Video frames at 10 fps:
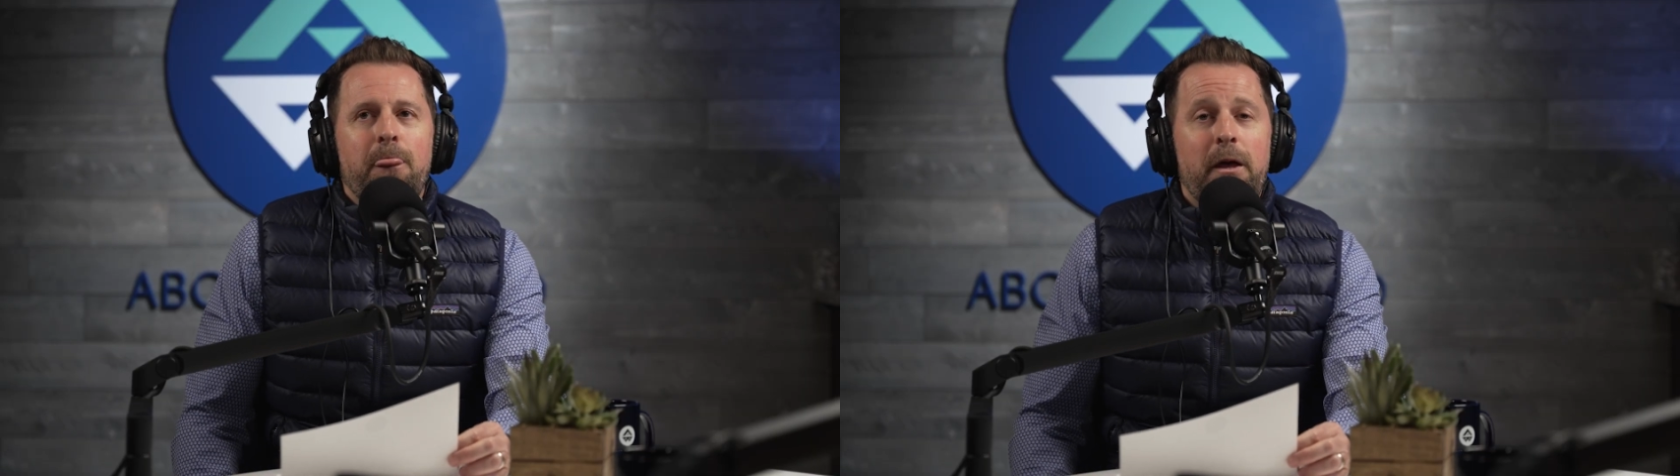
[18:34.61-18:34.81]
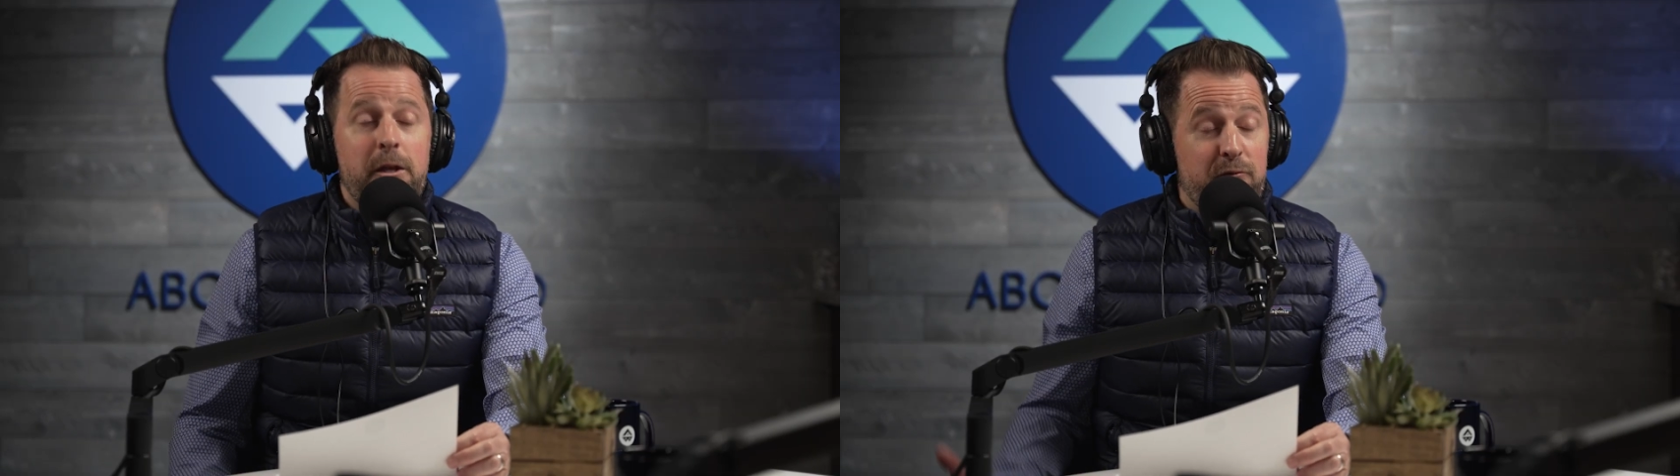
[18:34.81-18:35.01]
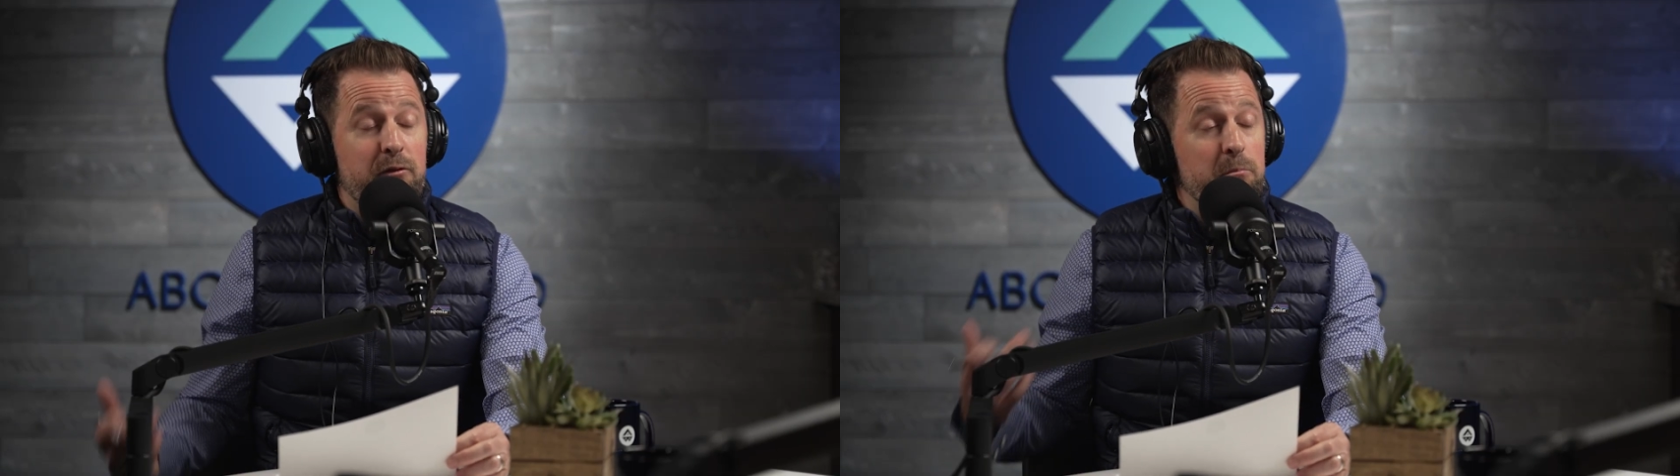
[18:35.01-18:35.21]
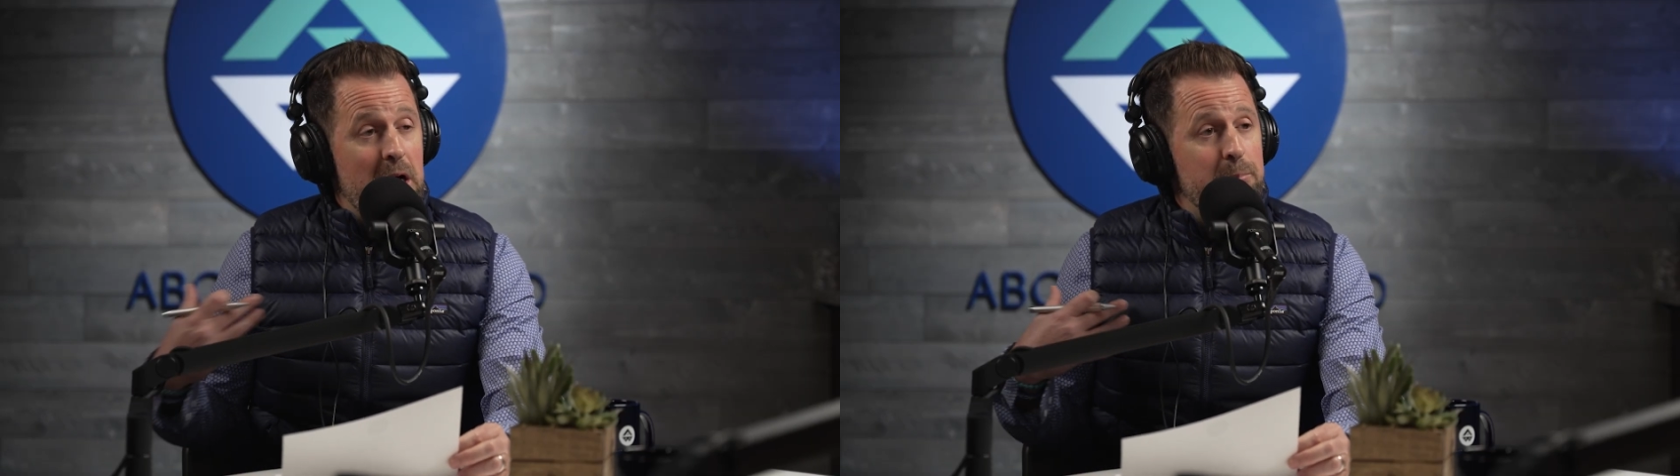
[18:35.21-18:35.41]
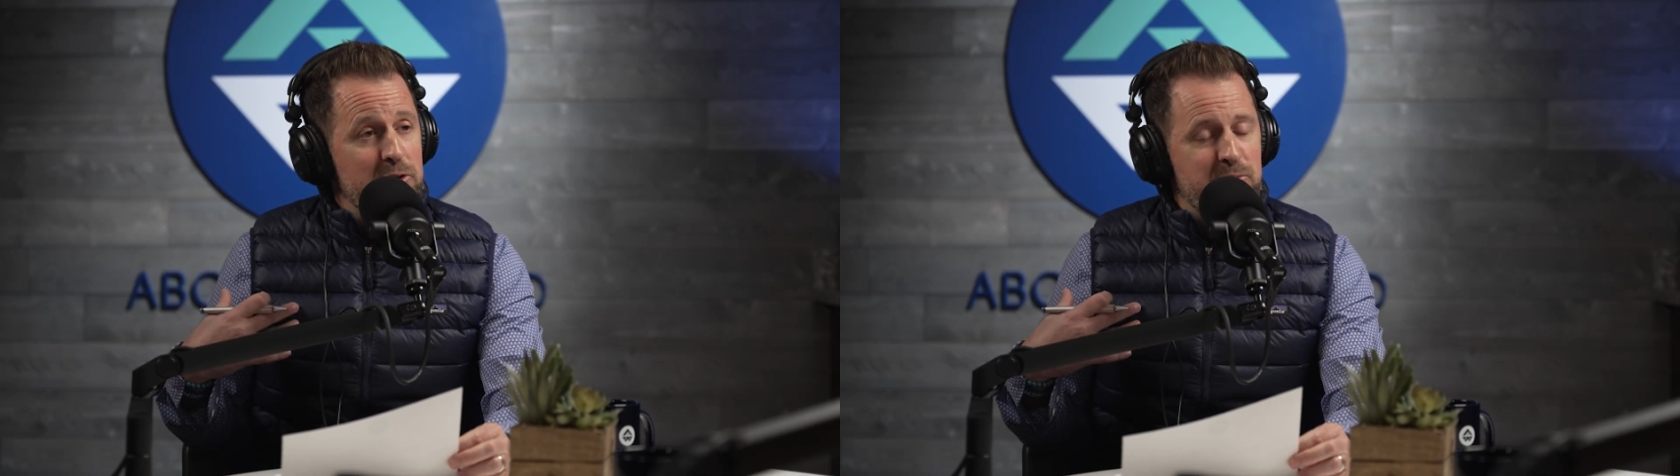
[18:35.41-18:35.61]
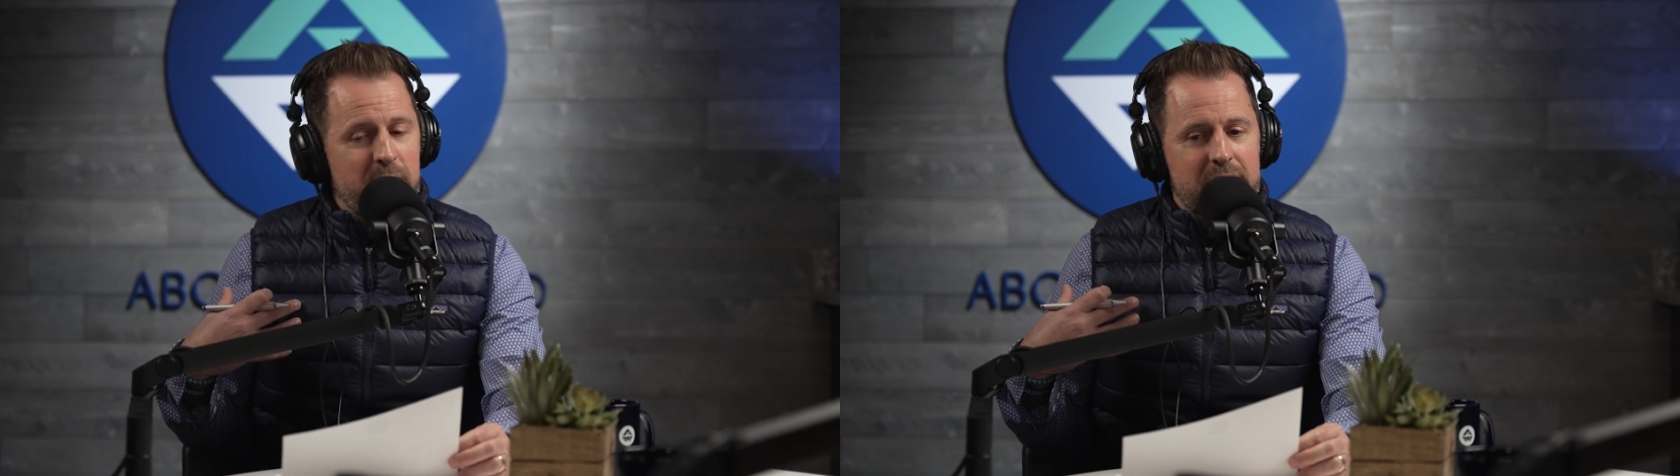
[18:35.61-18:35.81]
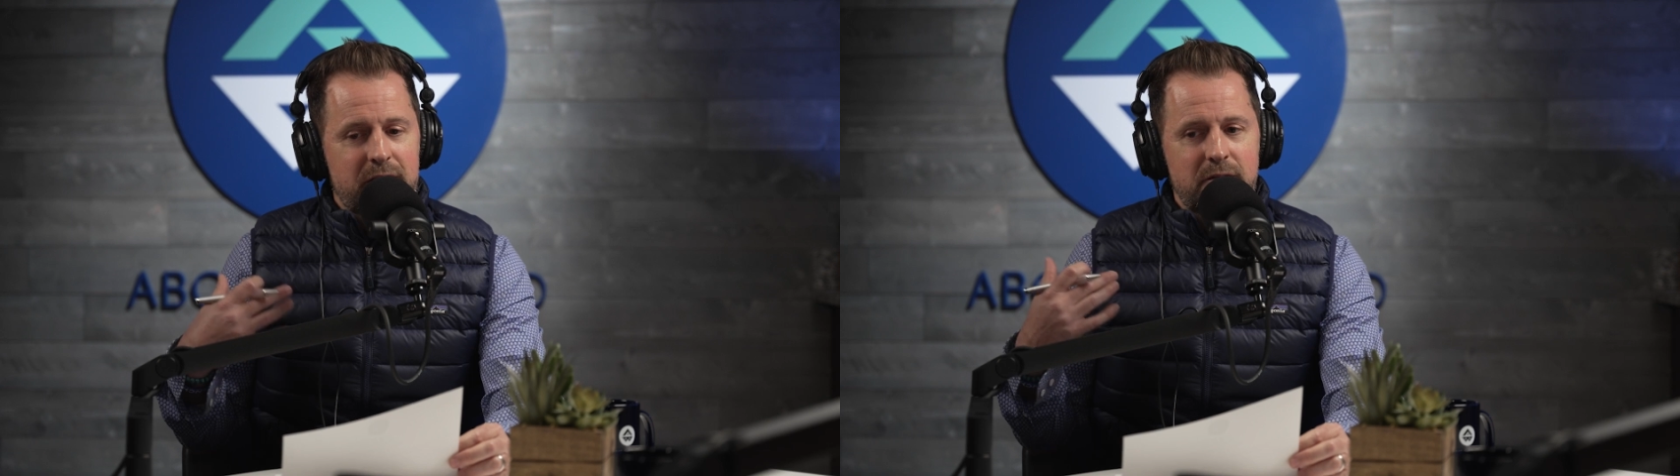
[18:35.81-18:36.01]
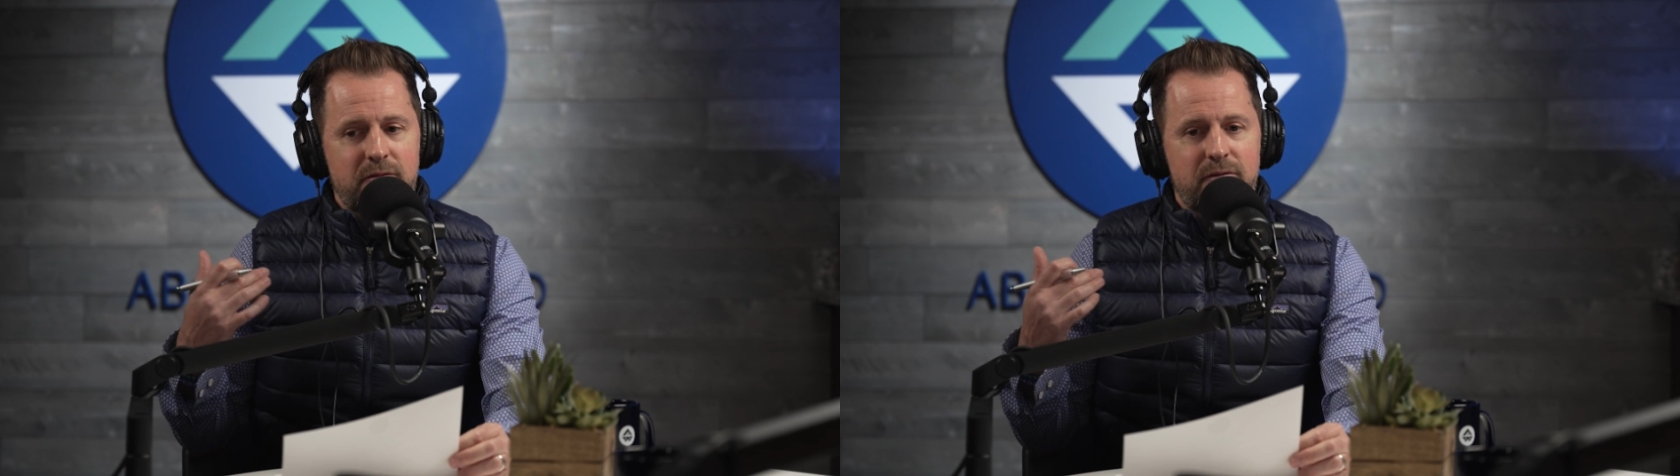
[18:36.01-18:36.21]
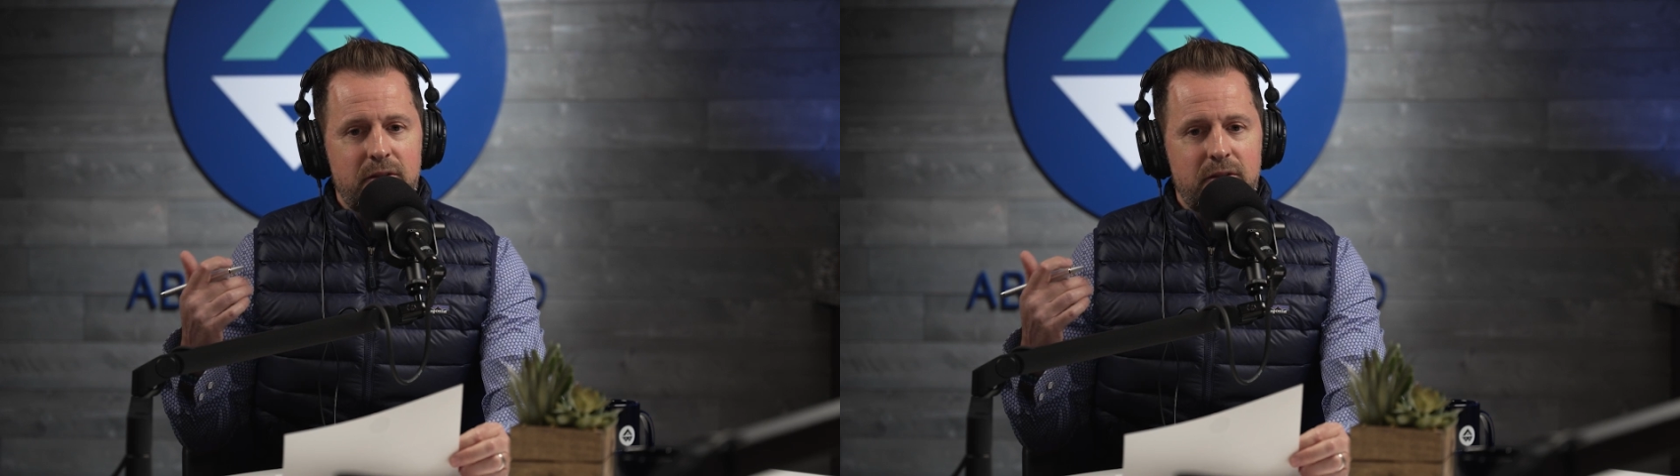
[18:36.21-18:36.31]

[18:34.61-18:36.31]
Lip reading: I know from my perspective